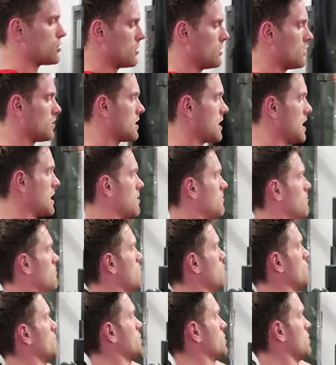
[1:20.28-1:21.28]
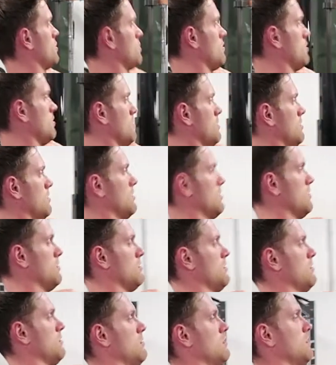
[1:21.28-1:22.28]
should look like more so
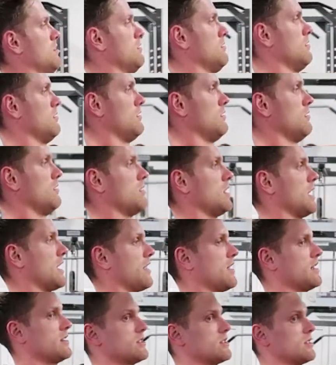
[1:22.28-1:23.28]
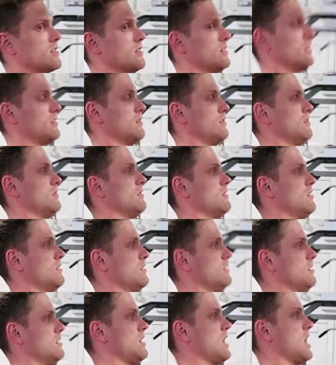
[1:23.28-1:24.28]
like this,
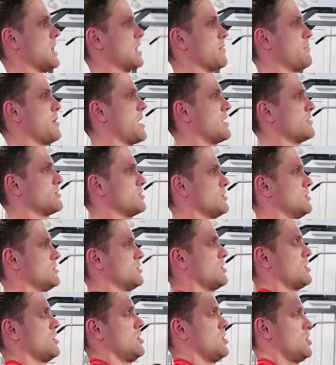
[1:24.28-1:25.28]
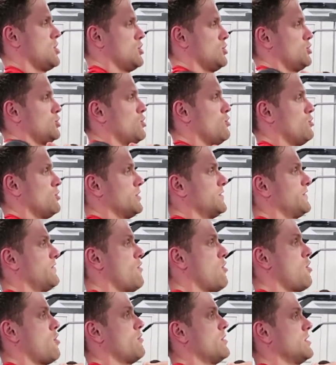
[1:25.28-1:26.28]
in comparison to shoulders
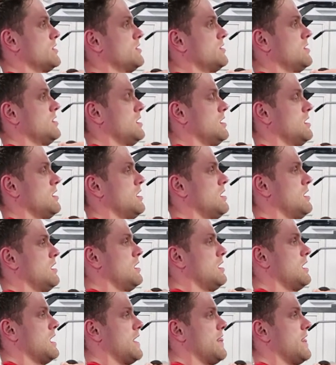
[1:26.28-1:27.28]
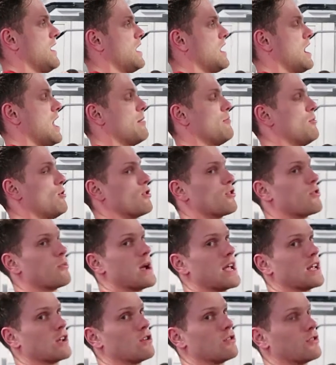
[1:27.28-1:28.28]
forward and then a lot more of the
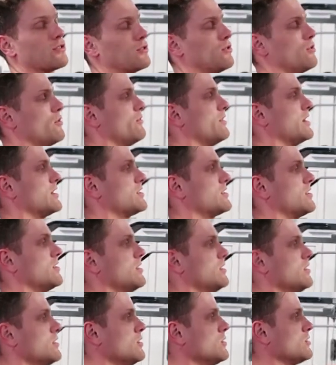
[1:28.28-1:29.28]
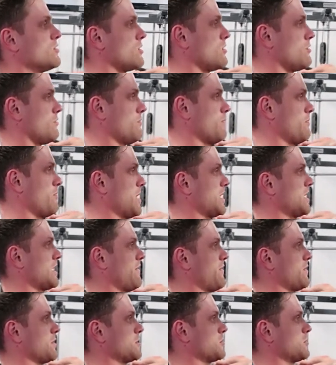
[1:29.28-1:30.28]
weight going through the wrist. So big
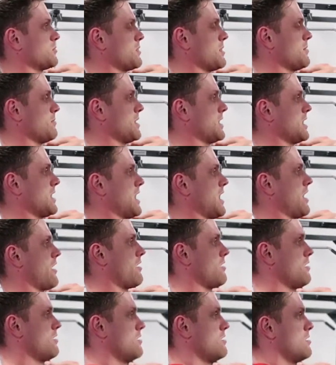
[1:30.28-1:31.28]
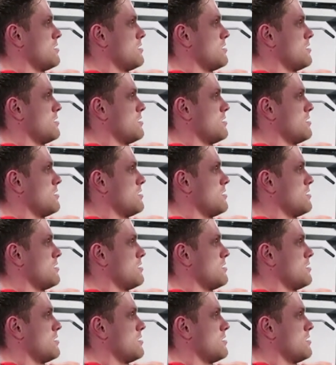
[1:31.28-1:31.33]
difference between being here